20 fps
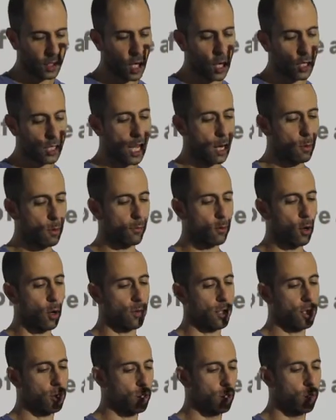Okay, we've
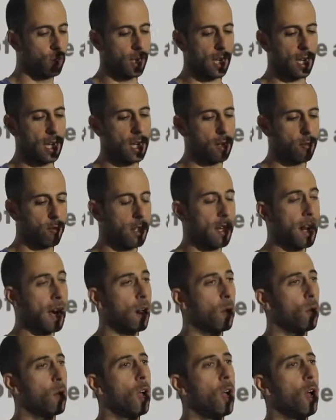got this user here and
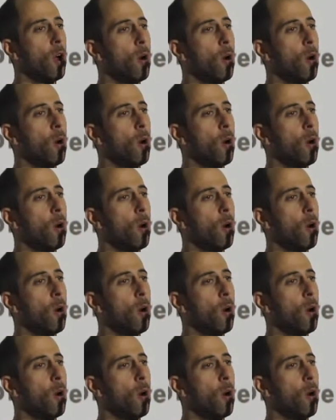now.